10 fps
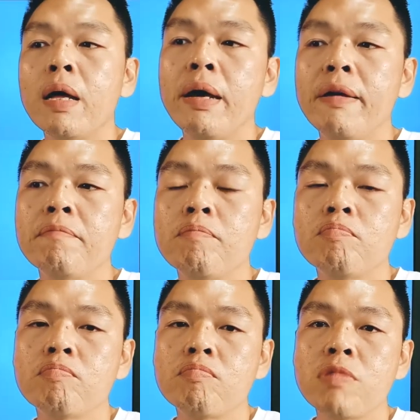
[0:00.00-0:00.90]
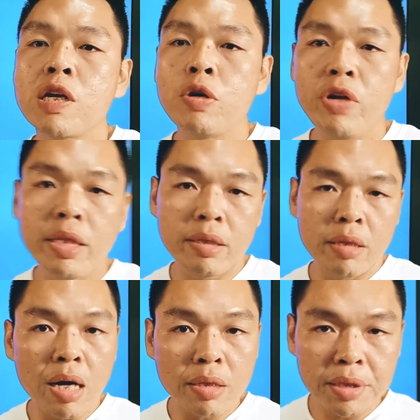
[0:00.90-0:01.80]
and create
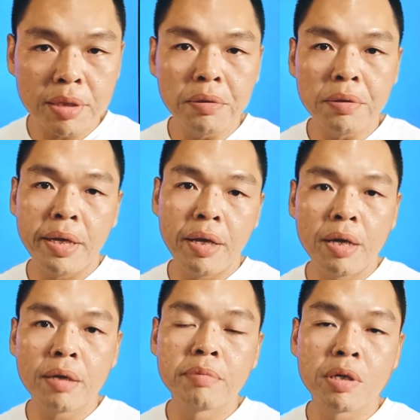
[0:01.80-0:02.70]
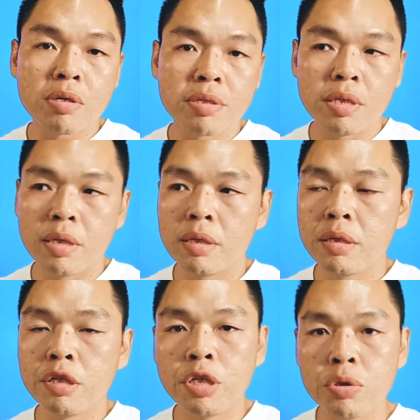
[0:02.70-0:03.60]
an article there because the
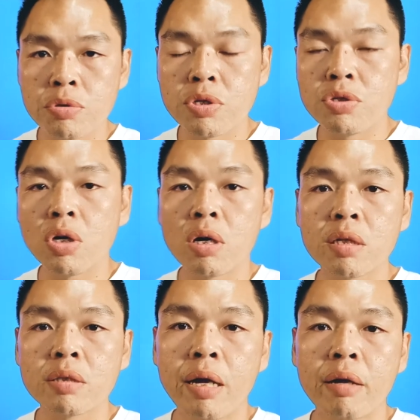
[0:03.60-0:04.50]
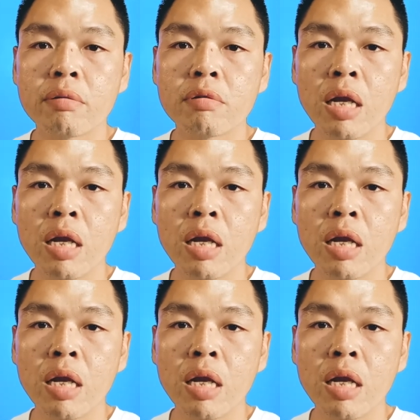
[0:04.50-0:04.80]
new CG Architect